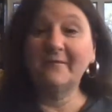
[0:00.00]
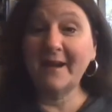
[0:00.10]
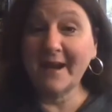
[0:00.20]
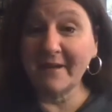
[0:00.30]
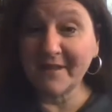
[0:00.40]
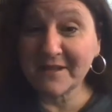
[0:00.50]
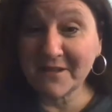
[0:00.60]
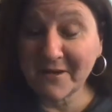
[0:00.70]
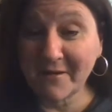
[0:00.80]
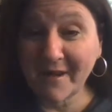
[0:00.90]
Right now, things
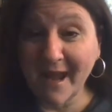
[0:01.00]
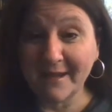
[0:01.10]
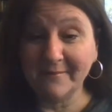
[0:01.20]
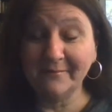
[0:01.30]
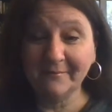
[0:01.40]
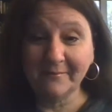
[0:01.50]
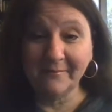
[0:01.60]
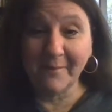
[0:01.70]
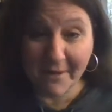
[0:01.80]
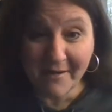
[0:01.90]
look okay,
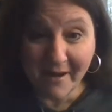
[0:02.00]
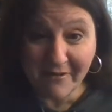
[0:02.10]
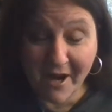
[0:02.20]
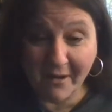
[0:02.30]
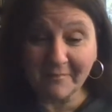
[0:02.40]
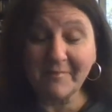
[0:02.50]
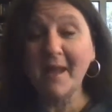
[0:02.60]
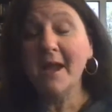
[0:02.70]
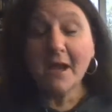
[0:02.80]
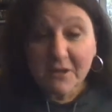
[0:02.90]
but you never know.
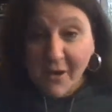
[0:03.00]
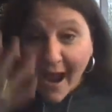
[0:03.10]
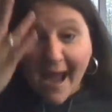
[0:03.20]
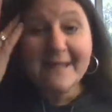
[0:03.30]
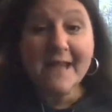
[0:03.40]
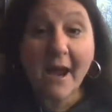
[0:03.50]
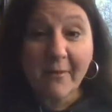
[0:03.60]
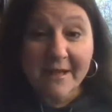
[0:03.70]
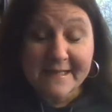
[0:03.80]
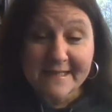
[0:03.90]
So as I
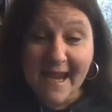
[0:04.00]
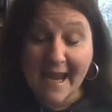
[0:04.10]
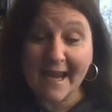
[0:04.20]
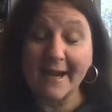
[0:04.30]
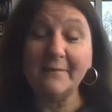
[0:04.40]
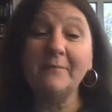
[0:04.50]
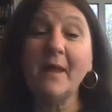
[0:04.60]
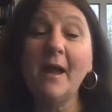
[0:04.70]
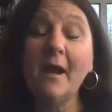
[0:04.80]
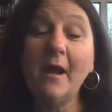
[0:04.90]
was saying,
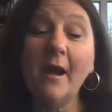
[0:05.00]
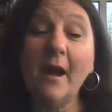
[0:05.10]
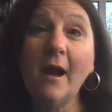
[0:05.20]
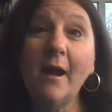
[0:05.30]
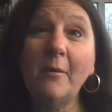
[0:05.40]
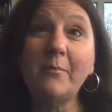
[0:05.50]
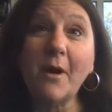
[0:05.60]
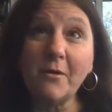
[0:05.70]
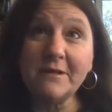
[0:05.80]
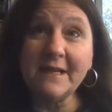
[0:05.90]

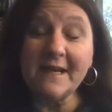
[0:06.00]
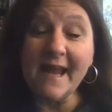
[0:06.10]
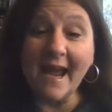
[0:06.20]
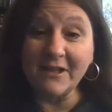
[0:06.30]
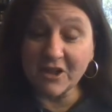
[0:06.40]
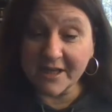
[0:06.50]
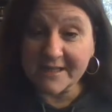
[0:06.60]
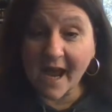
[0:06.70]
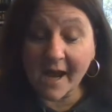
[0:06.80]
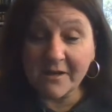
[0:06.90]
Brogdon had
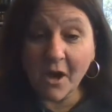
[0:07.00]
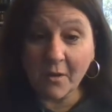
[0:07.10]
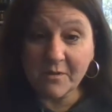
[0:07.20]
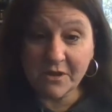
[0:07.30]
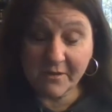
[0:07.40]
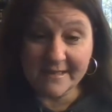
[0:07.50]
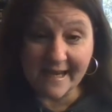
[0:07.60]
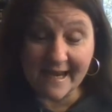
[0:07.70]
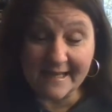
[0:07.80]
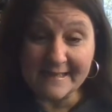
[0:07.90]
just gotten home to his
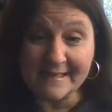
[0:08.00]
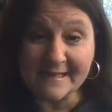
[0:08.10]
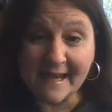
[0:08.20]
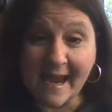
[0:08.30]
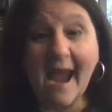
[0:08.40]
aunts.